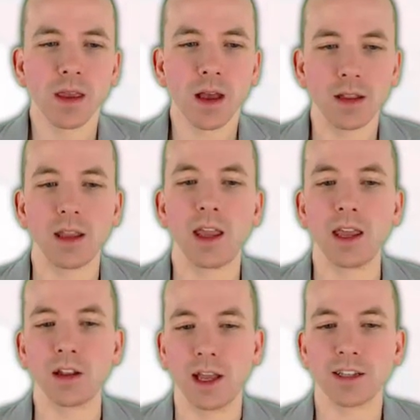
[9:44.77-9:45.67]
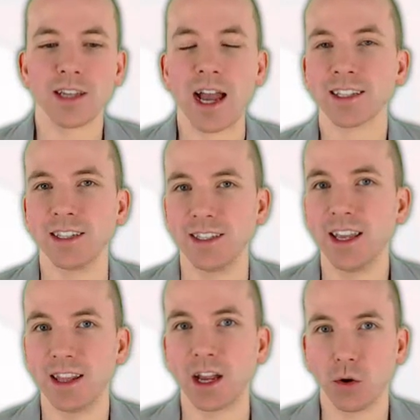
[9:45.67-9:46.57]
And then they collect taxes
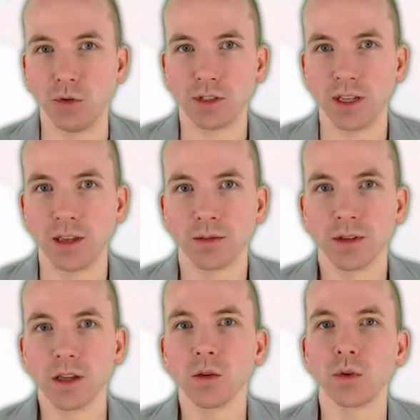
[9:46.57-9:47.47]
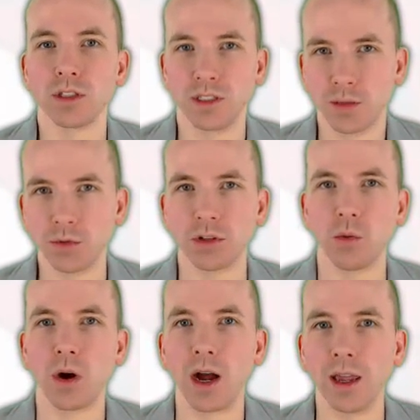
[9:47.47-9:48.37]
in that currency, which is typically
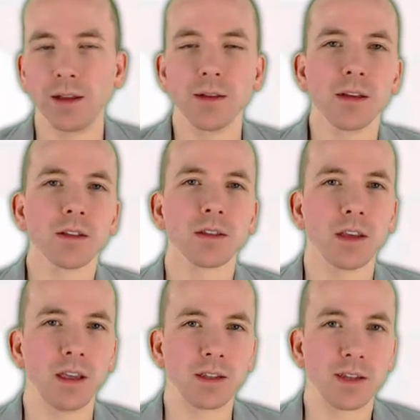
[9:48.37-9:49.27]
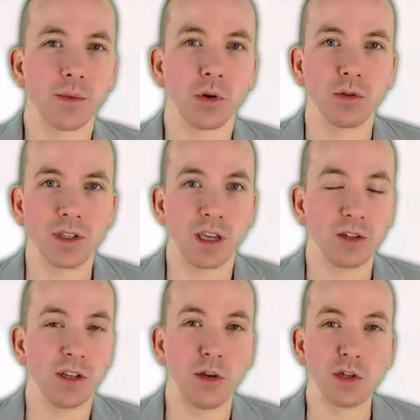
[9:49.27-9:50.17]
why the same currency
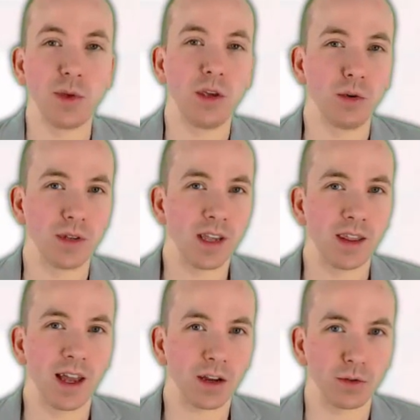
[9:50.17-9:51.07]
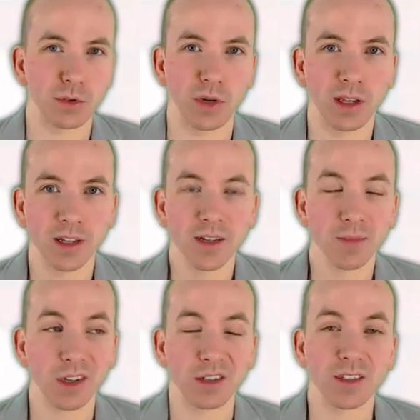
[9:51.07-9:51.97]
continues to be used in that country,
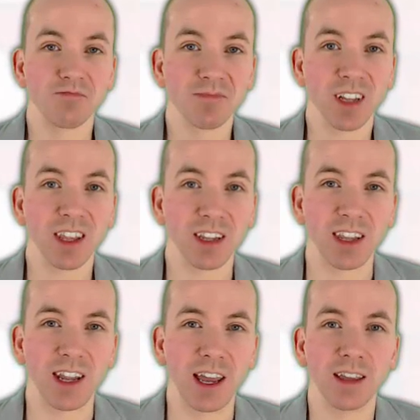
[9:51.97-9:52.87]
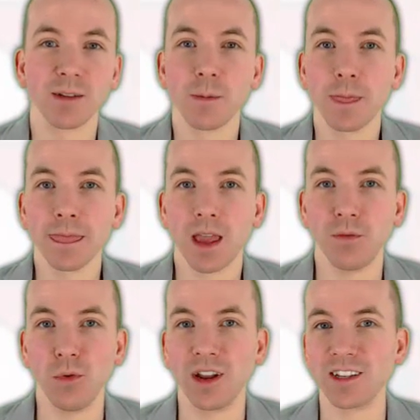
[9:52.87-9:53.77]
because at the end of the day,
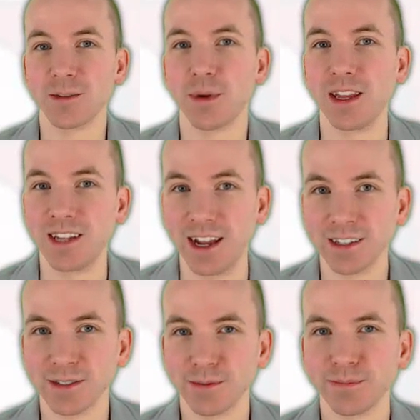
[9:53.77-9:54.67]
everyone has to pay tax.